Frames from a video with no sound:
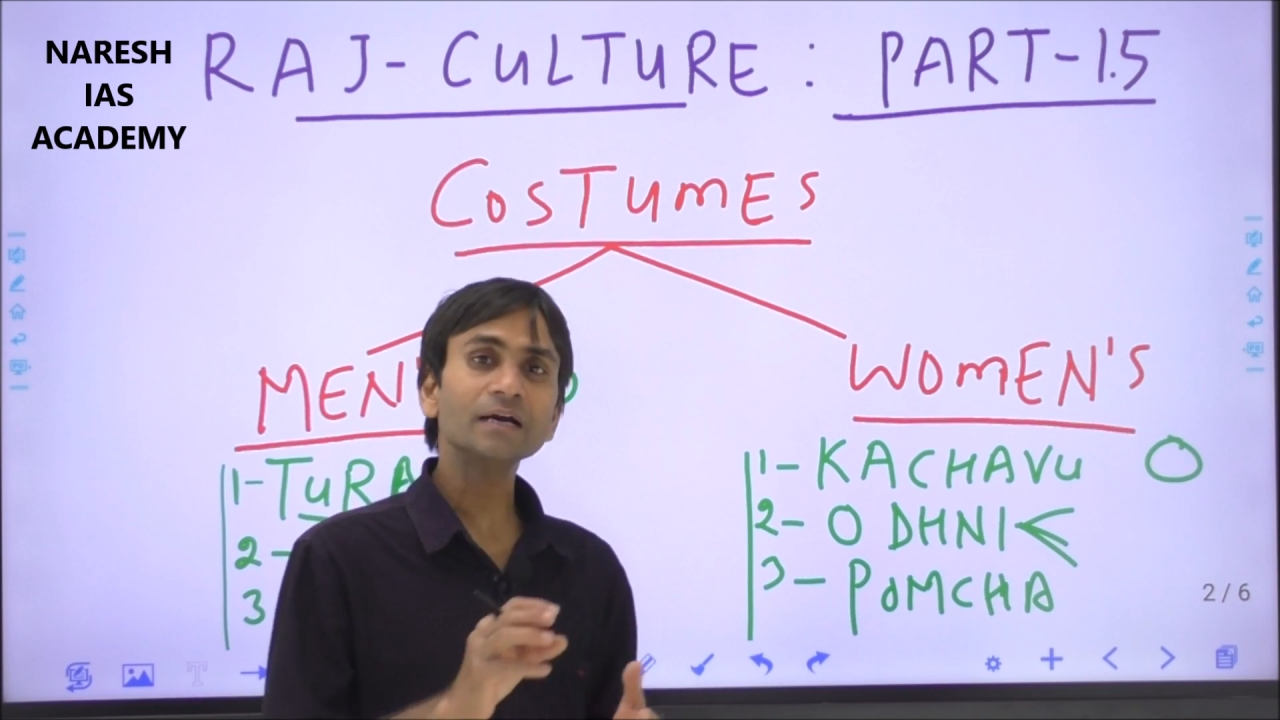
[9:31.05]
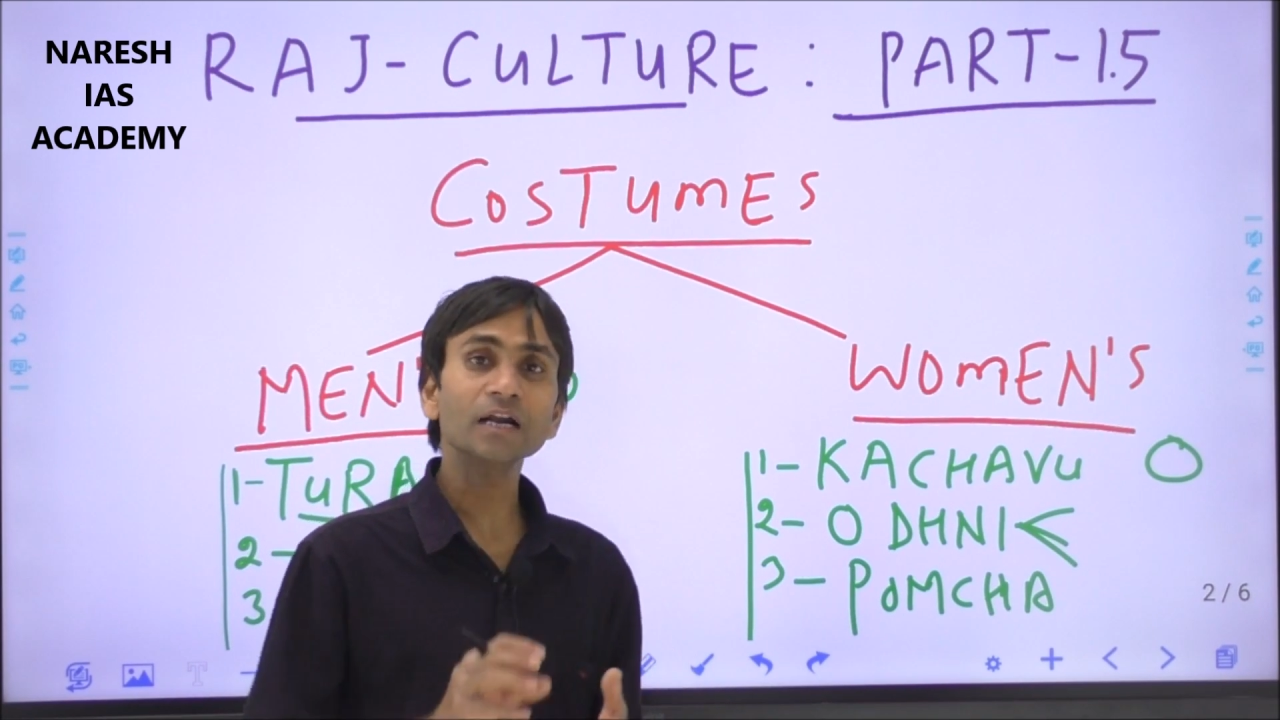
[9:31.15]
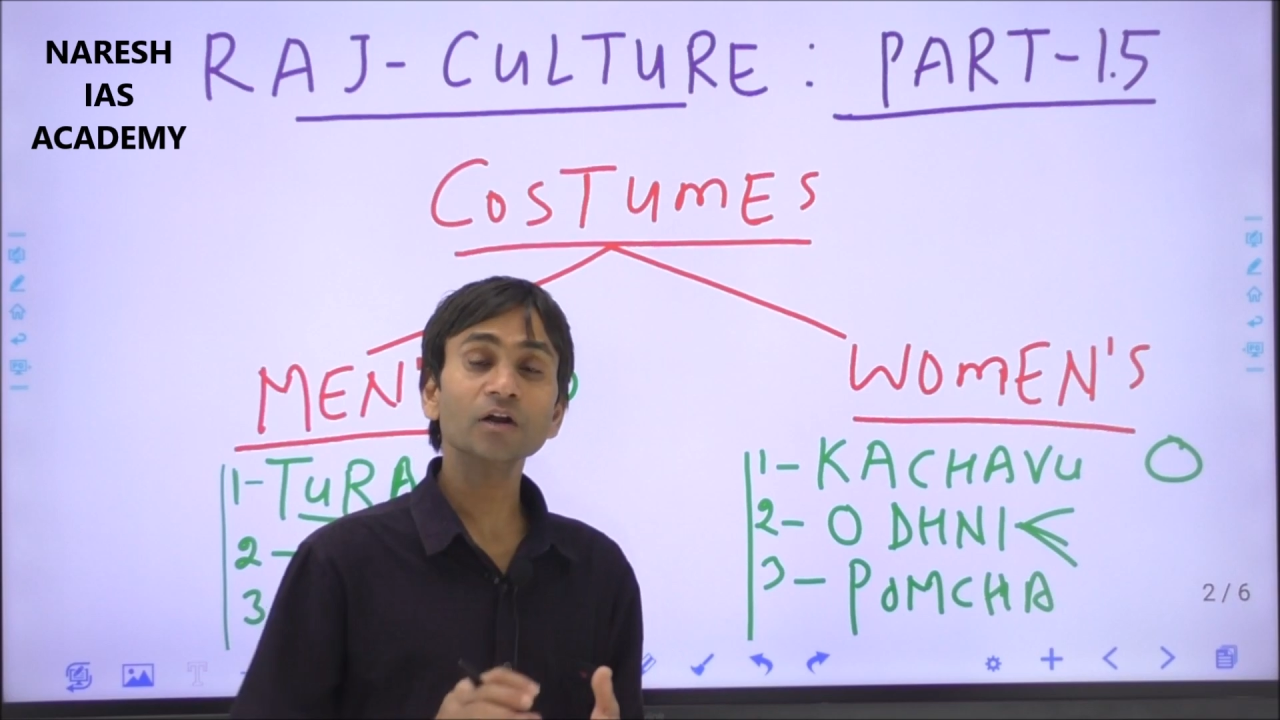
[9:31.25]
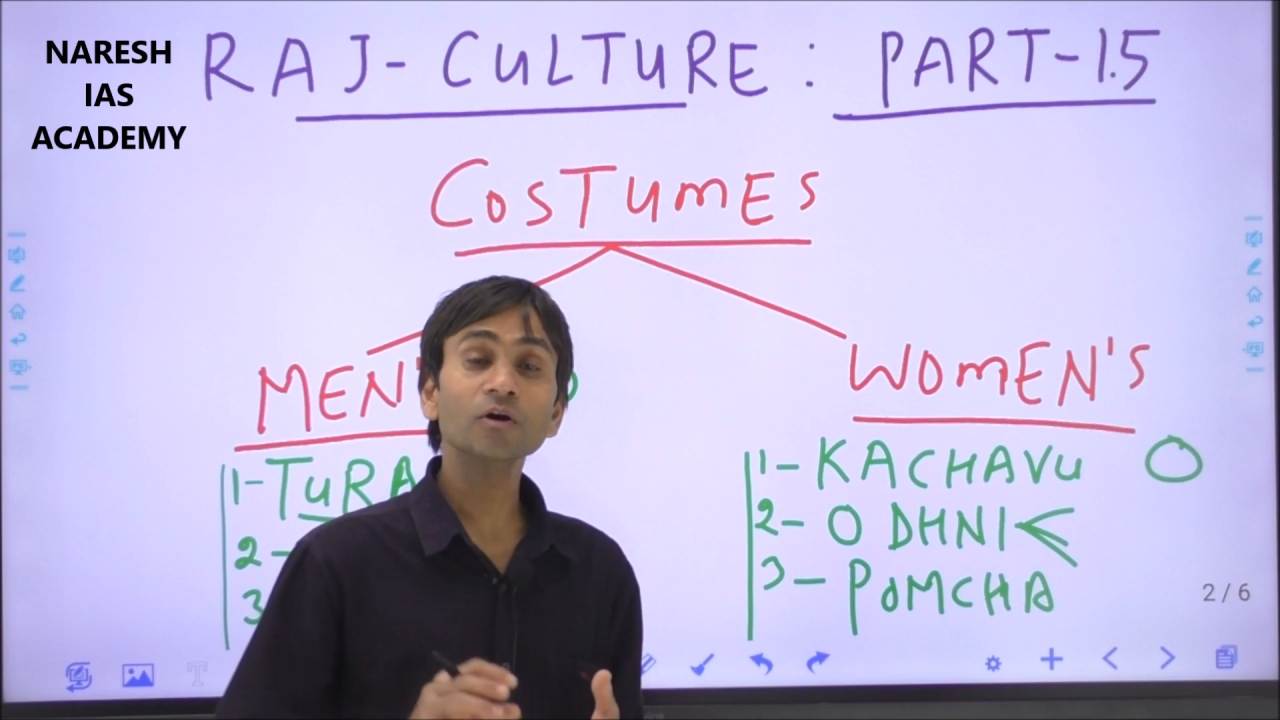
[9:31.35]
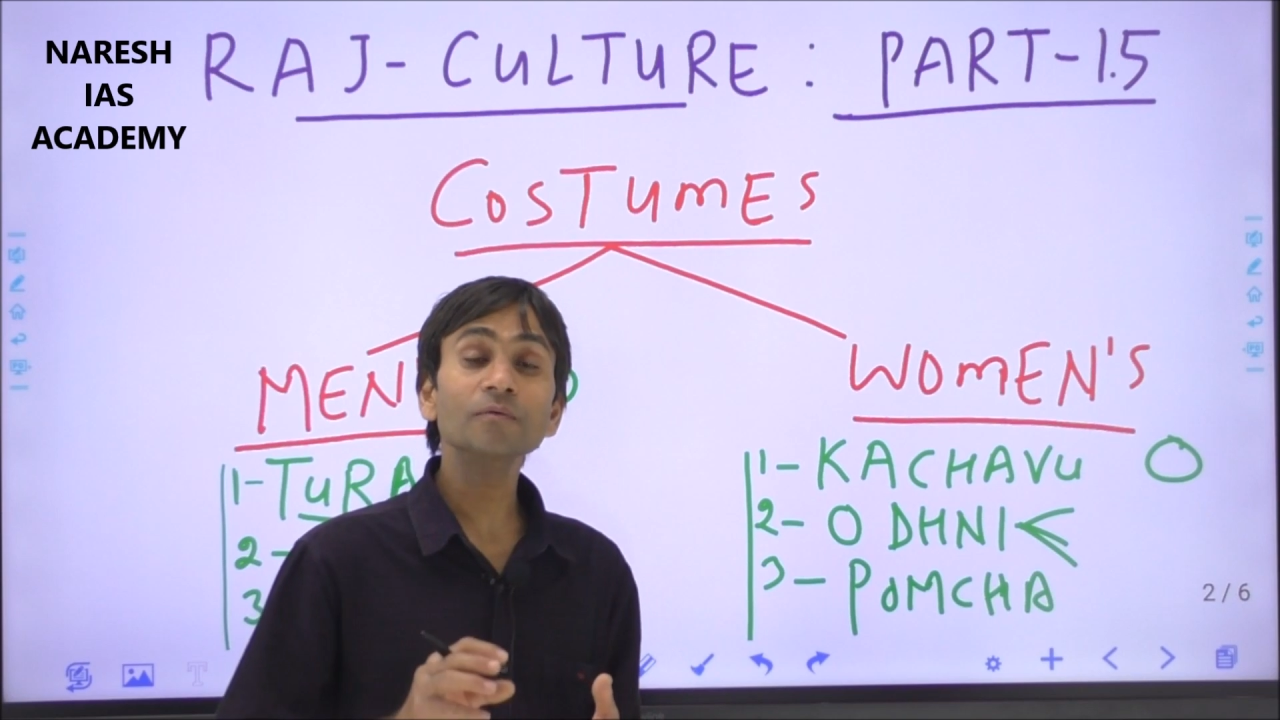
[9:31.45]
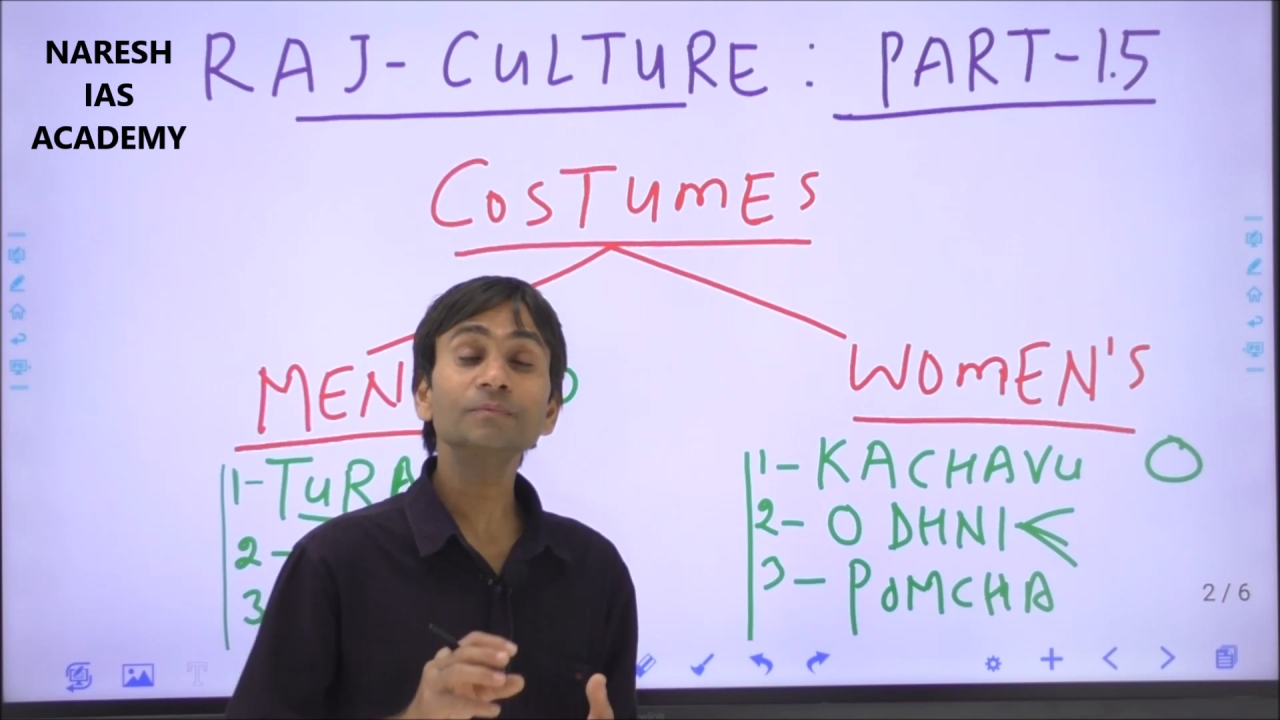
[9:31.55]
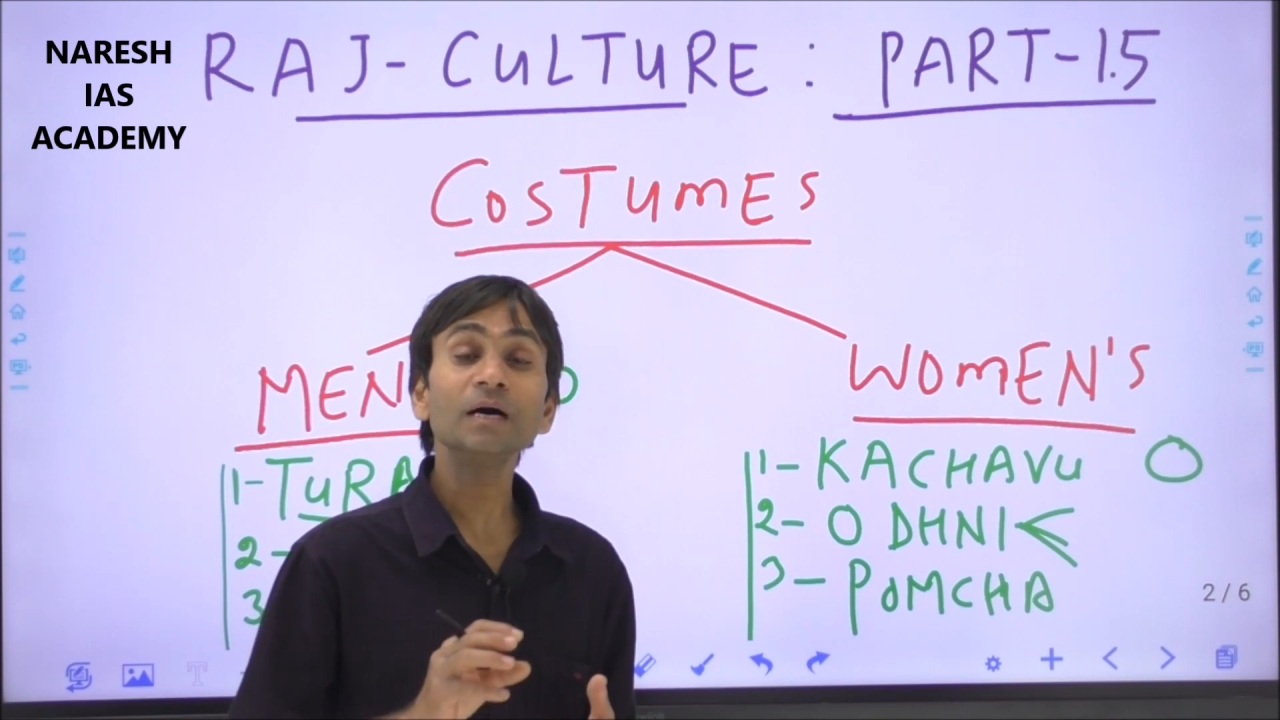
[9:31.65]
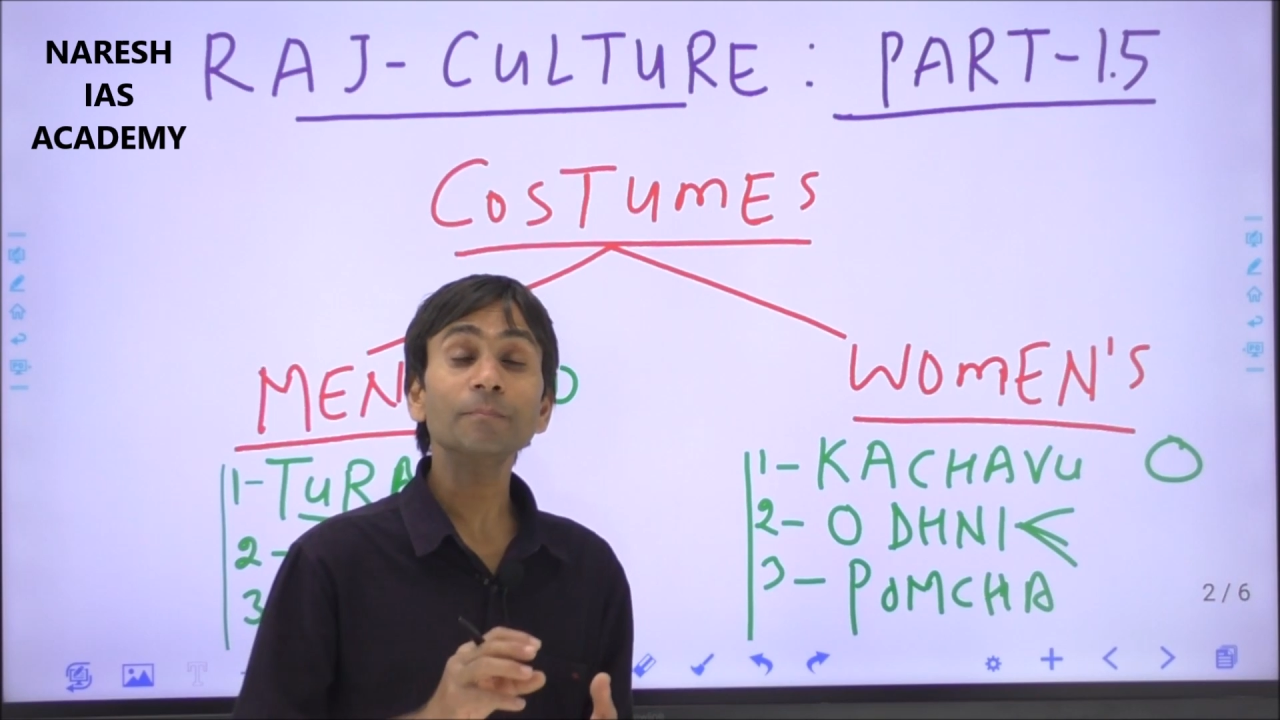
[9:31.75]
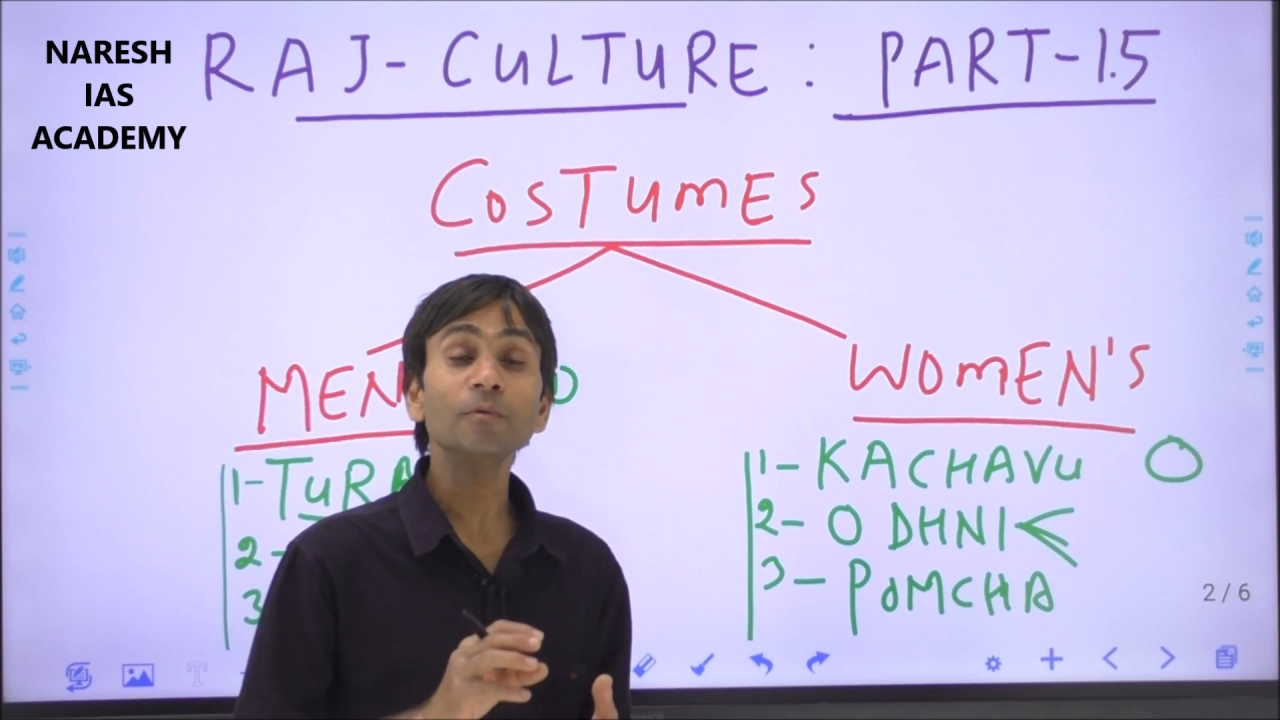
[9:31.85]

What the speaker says: color of the